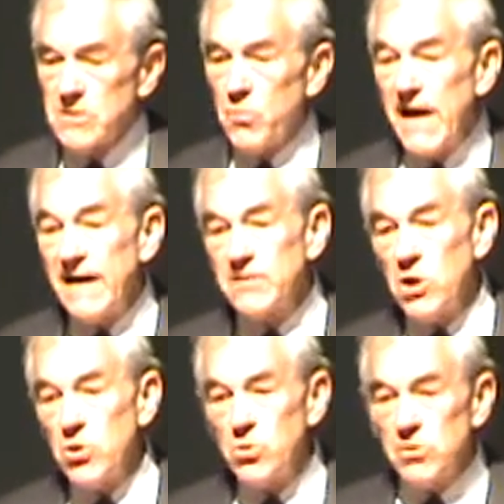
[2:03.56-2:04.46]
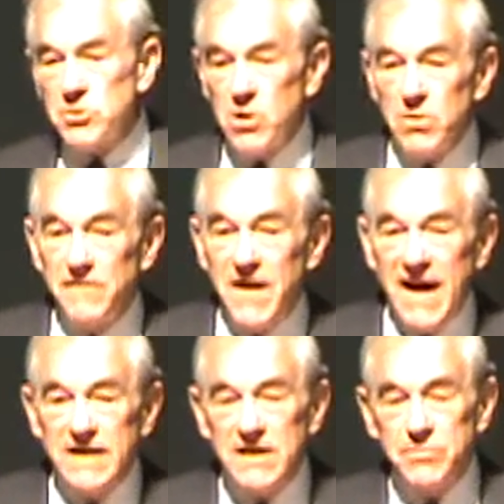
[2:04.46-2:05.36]
we had a total of
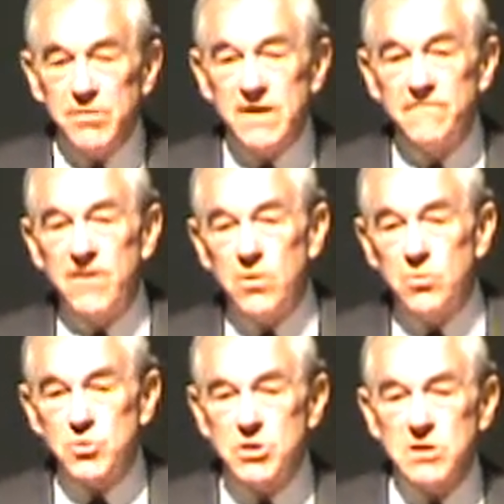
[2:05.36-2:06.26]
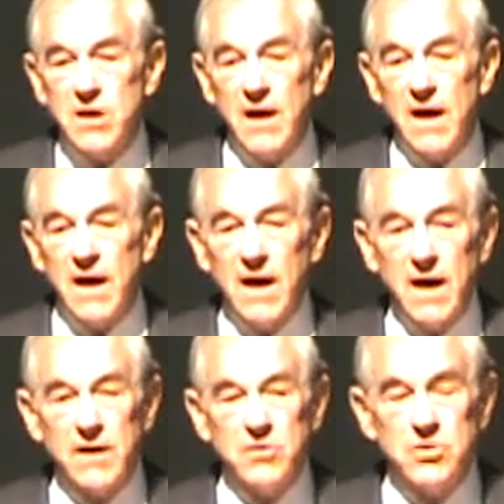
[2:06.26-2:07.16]
93 votes
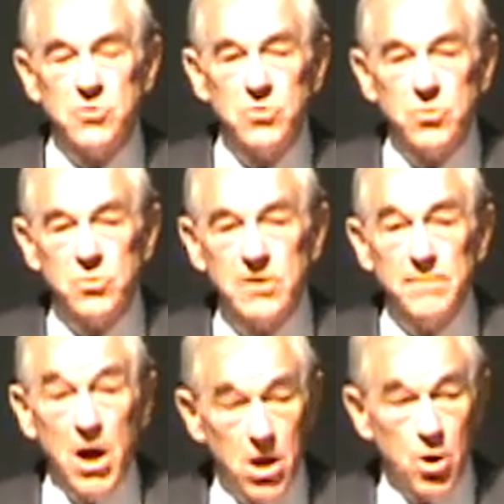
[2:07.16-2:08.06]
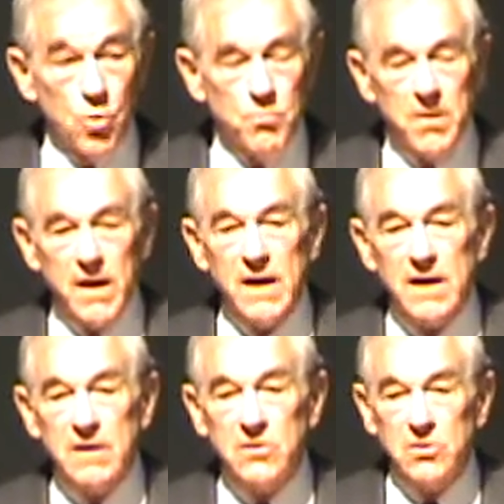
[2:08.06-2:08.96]
to come home
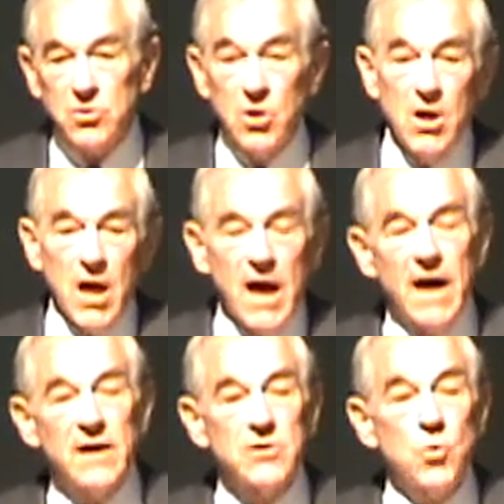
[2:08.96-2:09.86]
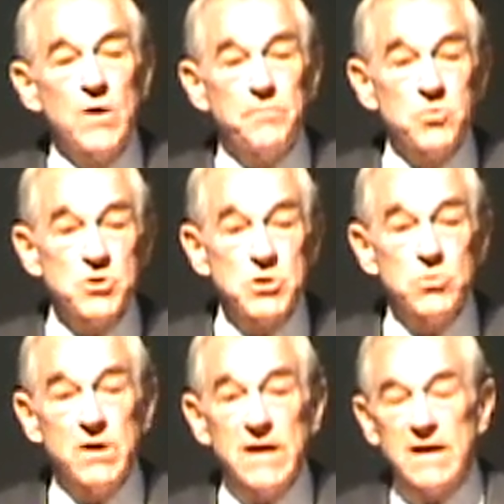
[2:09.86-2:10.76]
and quit
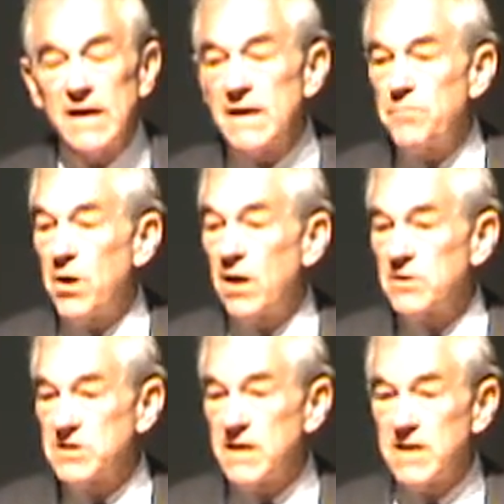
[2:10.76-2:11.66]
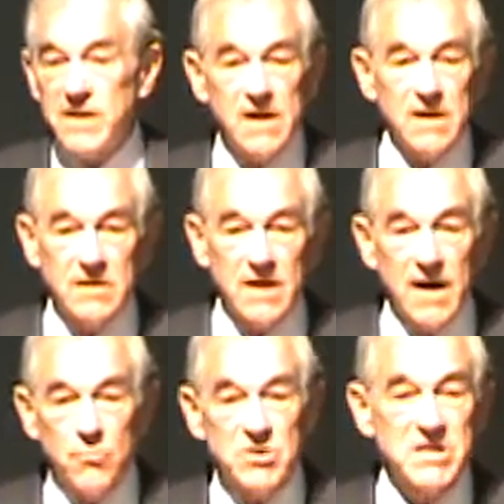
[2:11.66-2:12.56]
pursuing a policy
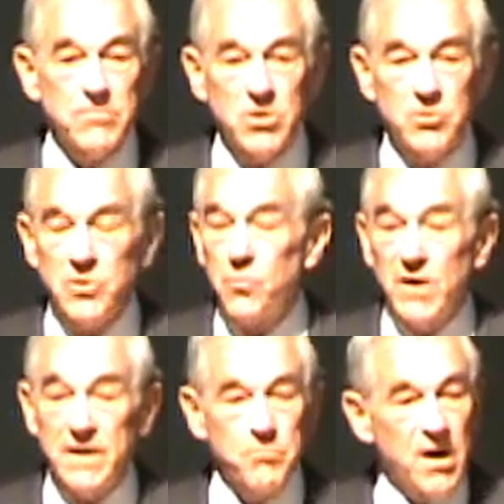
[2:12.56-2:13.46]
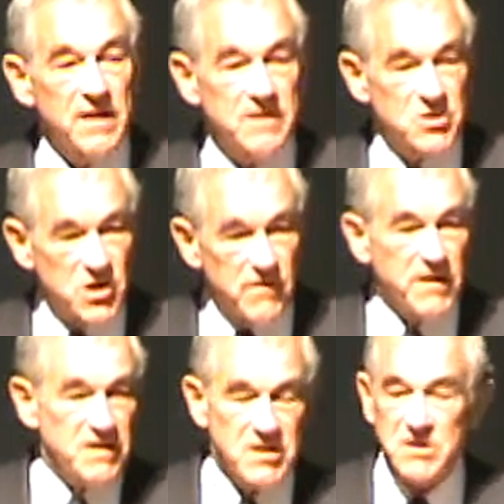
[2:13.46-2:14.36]
that was similar to the one that brought the
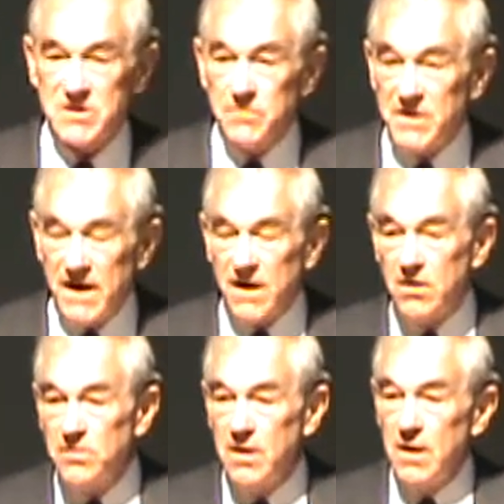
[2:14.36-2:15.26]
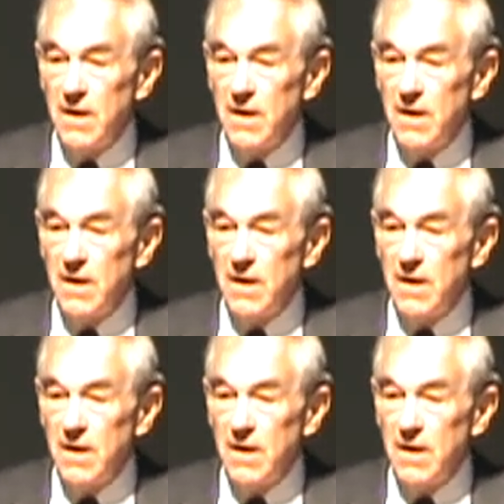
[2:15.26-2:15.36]
Soviet system down.